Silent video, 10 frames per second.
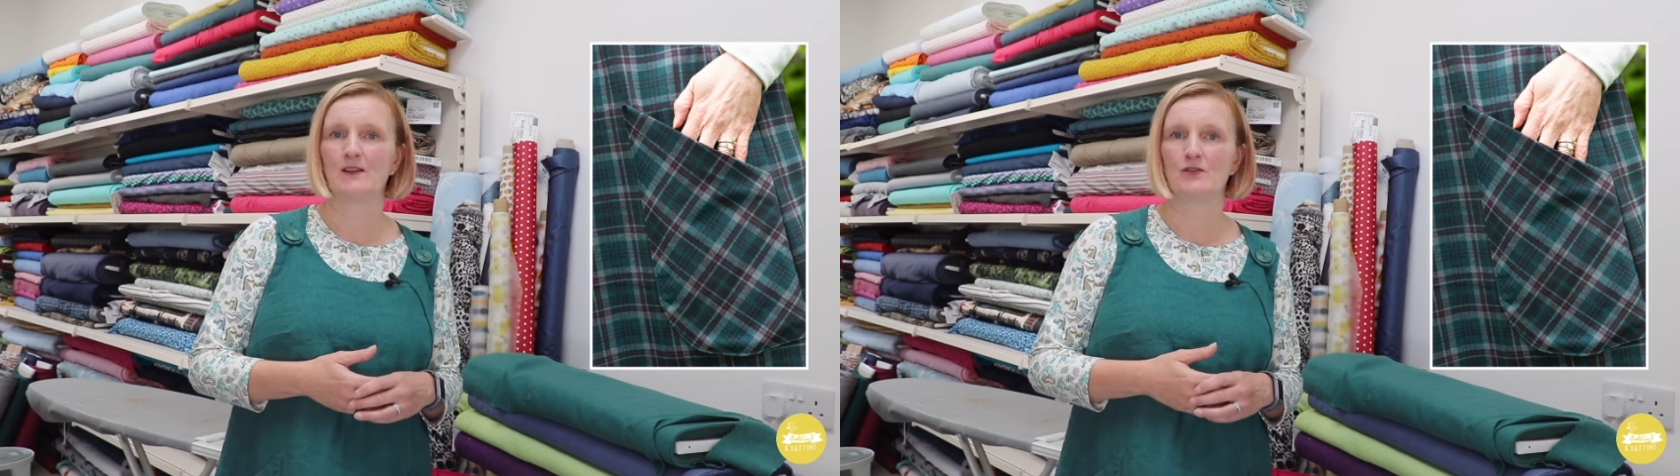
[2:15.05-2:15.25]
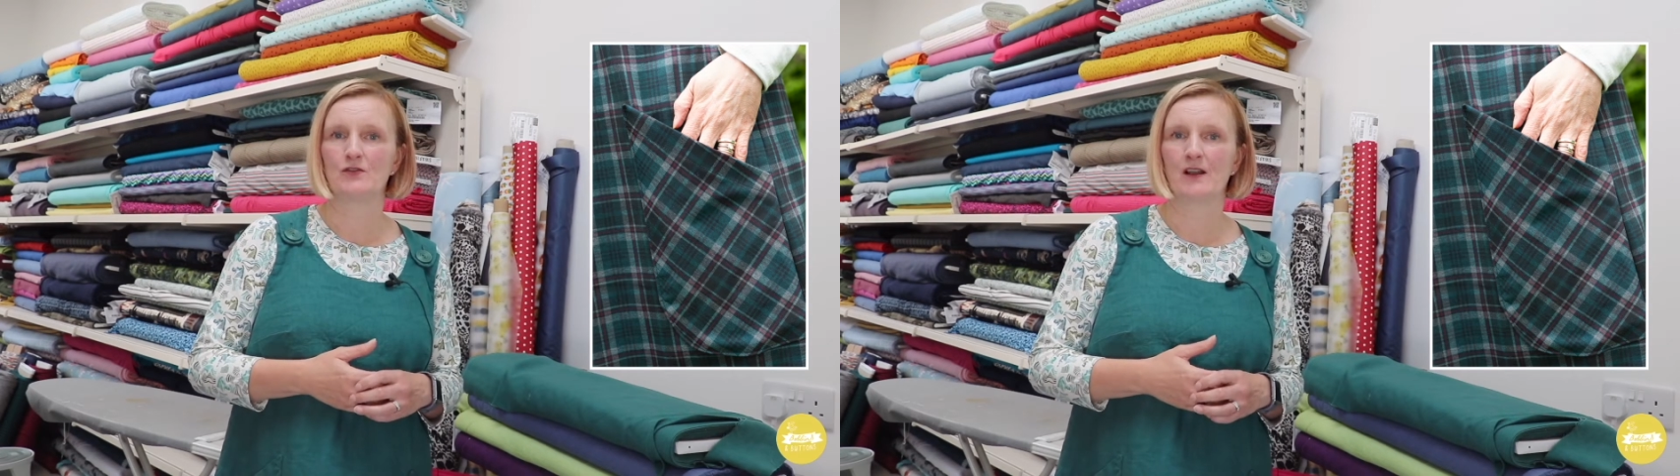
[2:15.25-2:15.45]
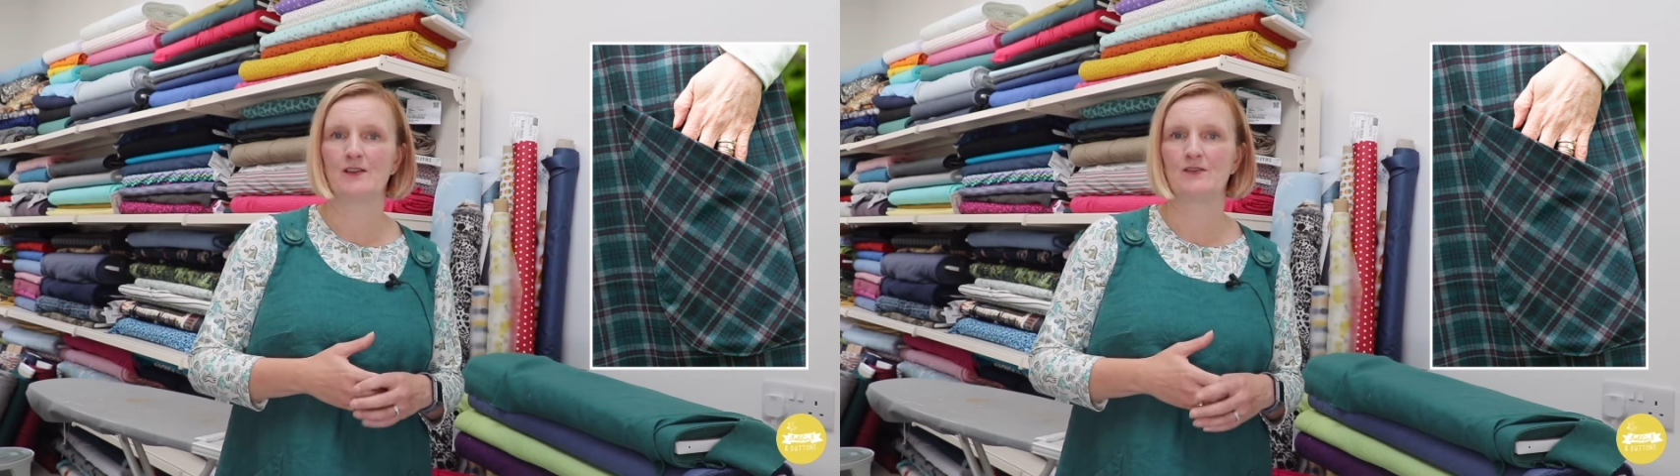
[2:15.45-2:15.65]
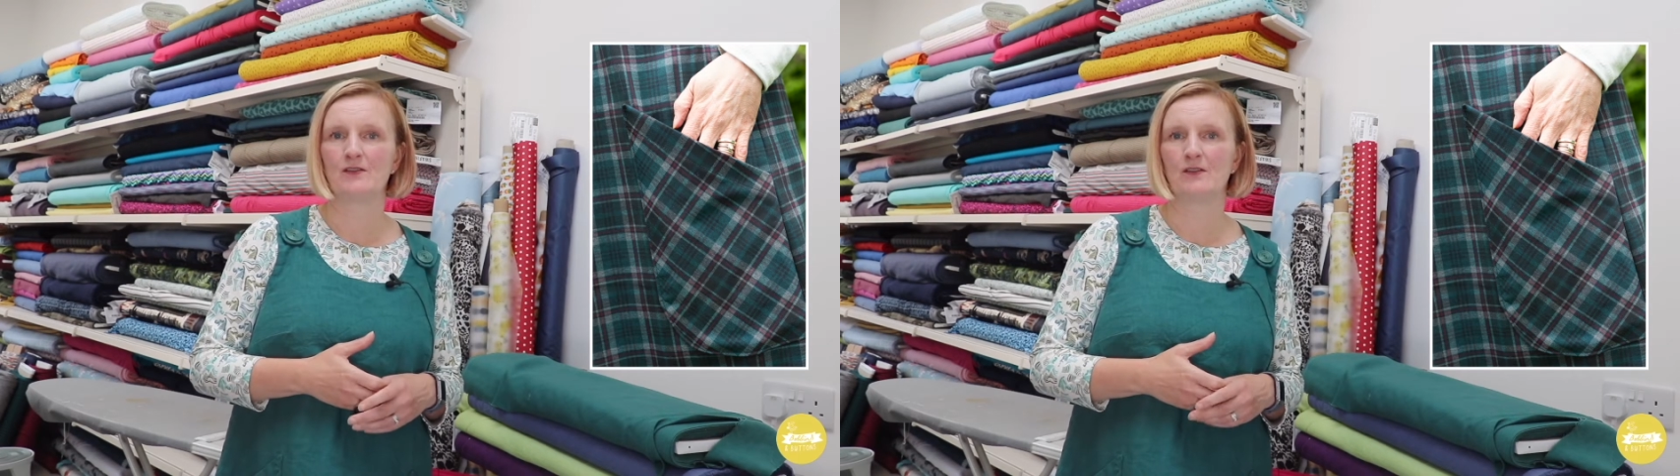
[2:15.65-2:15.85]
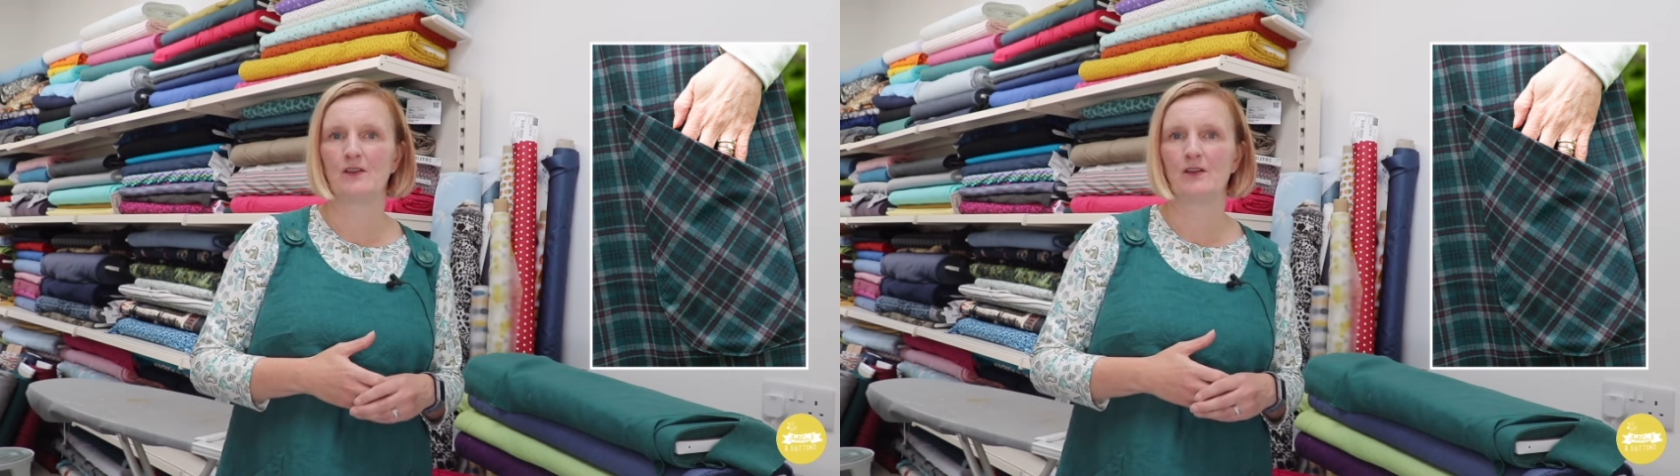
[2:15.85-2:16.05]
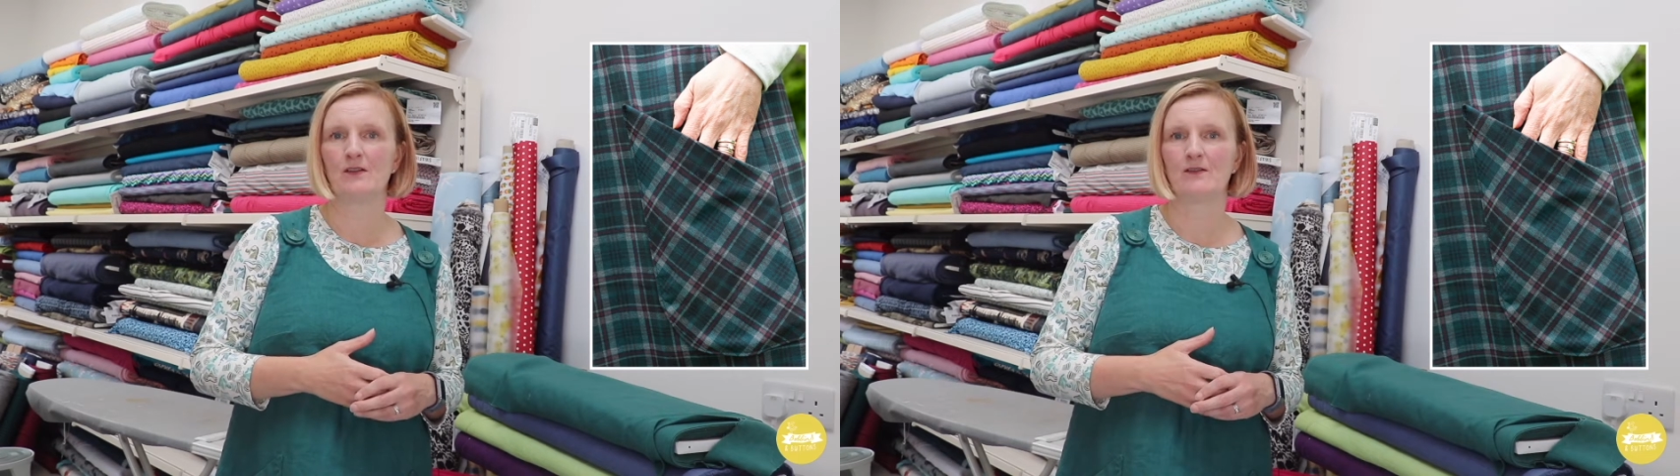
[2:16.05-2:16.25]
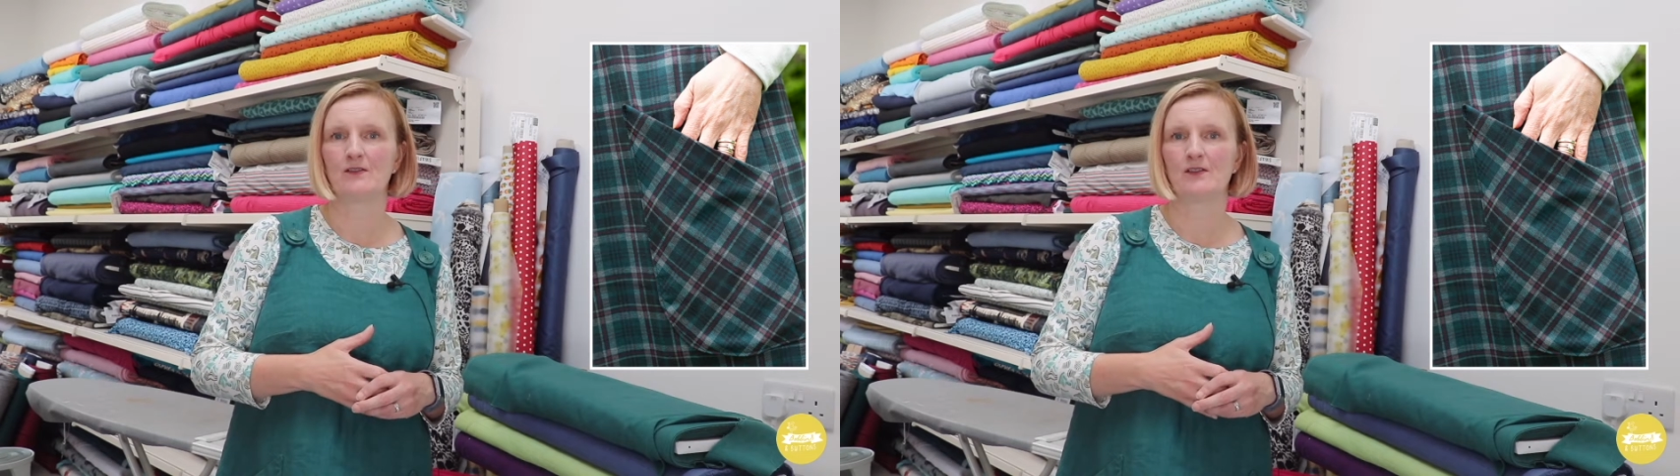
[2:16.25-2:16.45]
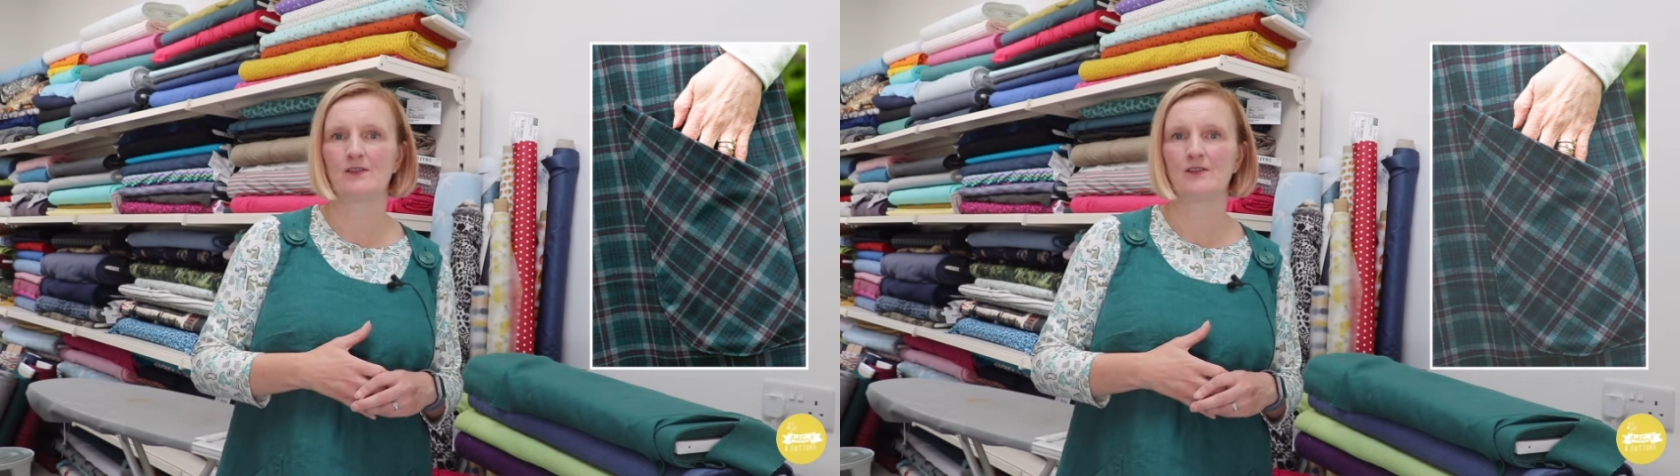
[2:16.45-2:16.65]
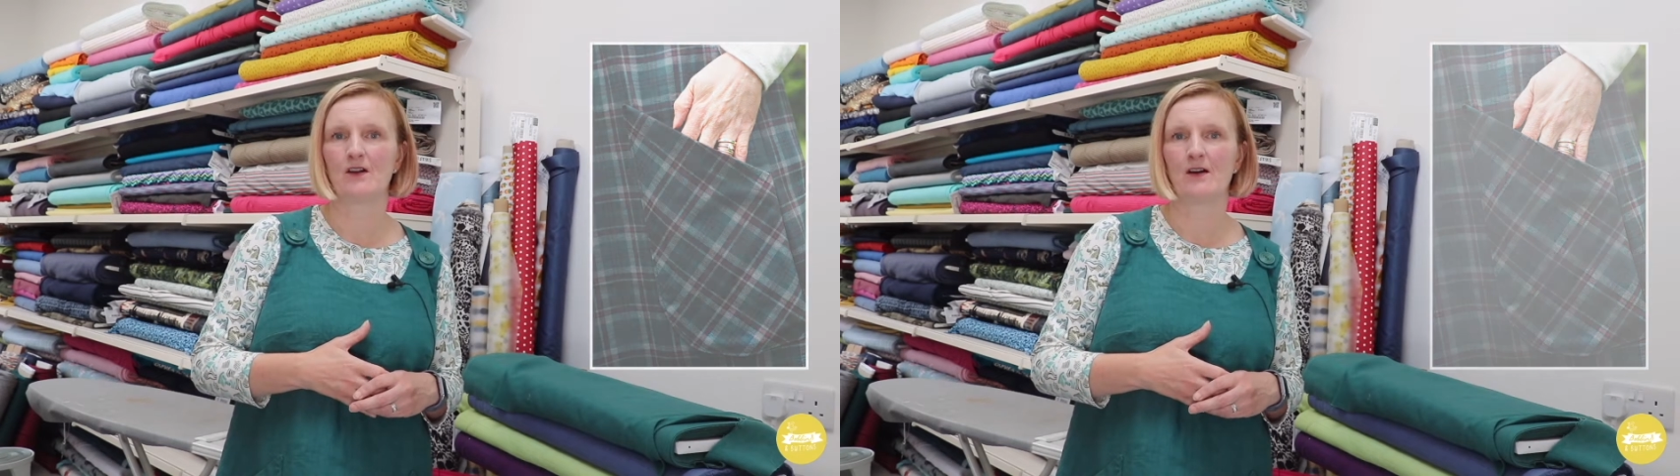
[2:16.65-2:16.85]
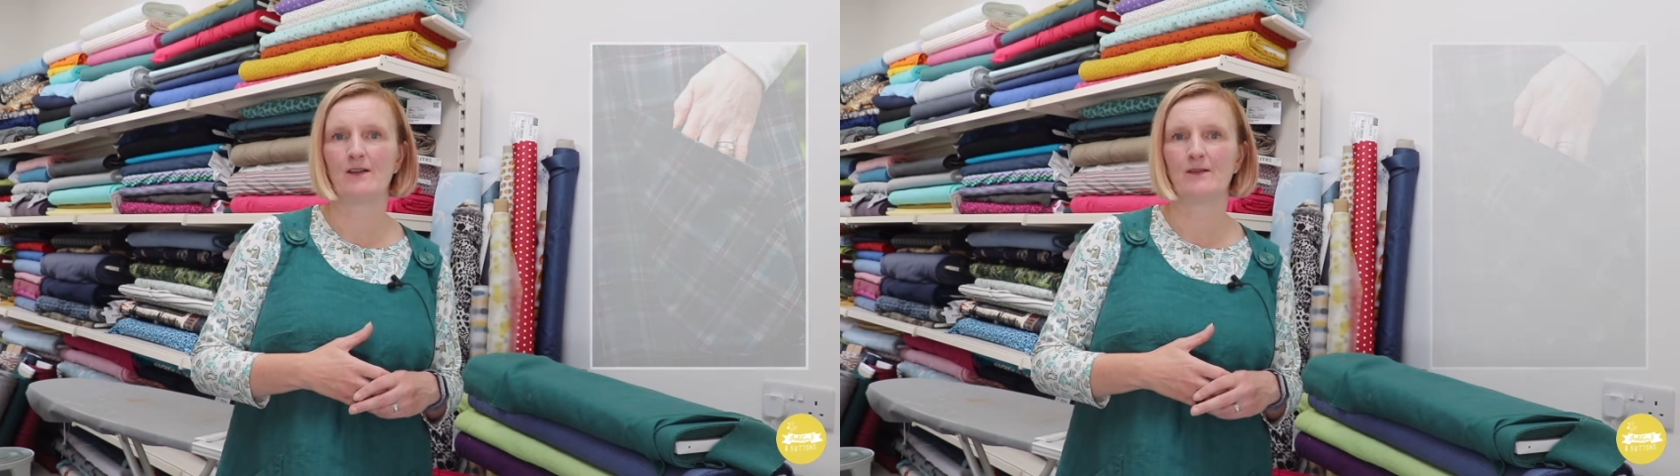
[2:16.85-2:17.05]
interest to the
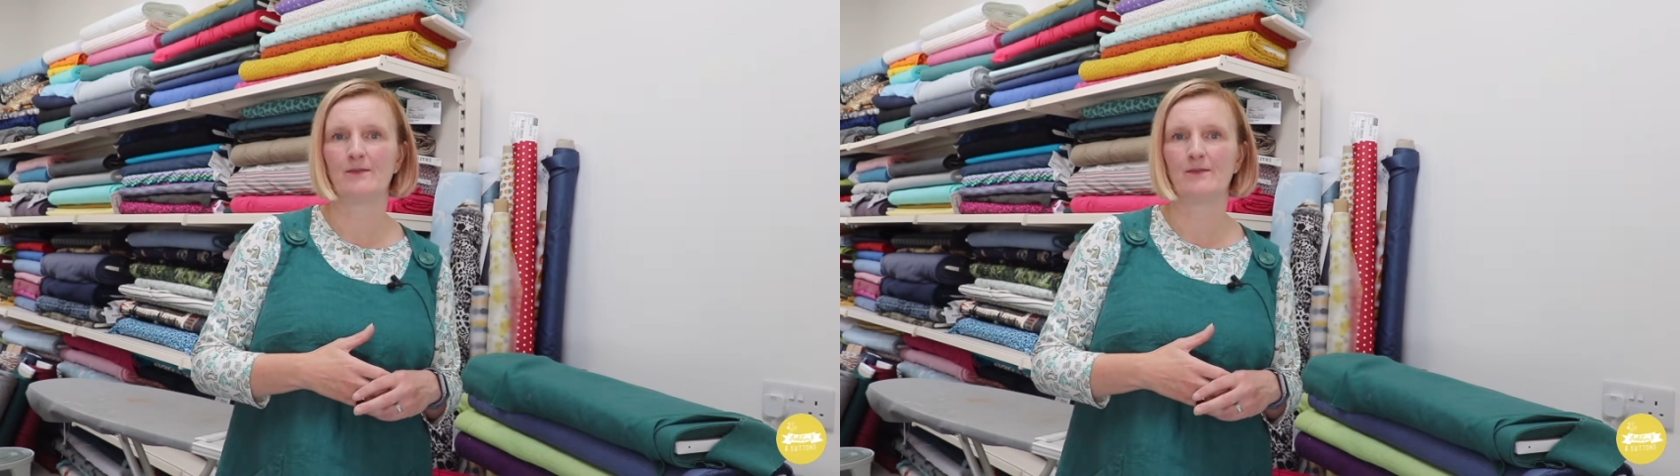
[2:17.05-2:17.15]
style.